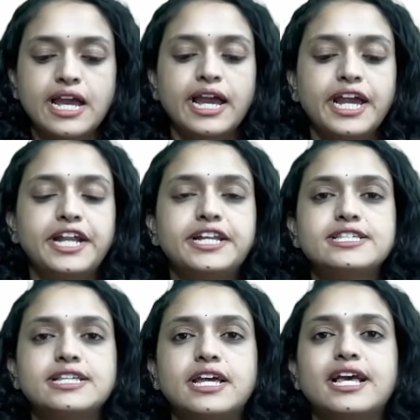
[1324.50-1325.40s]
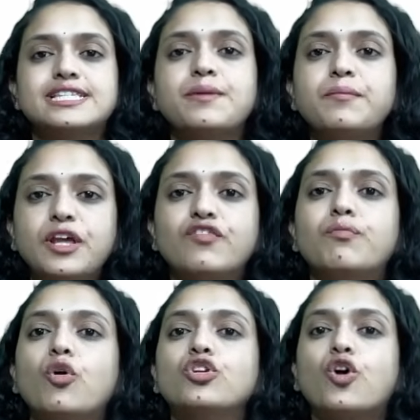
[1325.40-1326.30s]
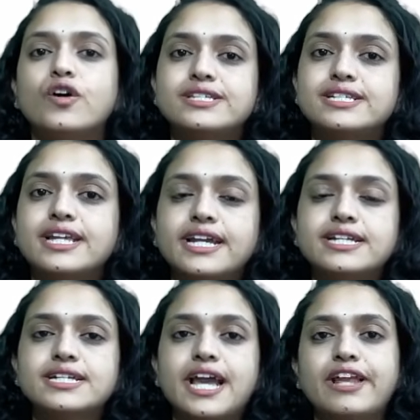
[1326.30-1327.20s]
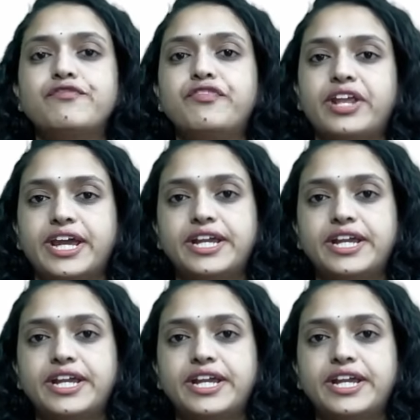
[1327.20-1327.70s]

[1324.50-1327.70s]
It is an assembly of both austenite and ferrite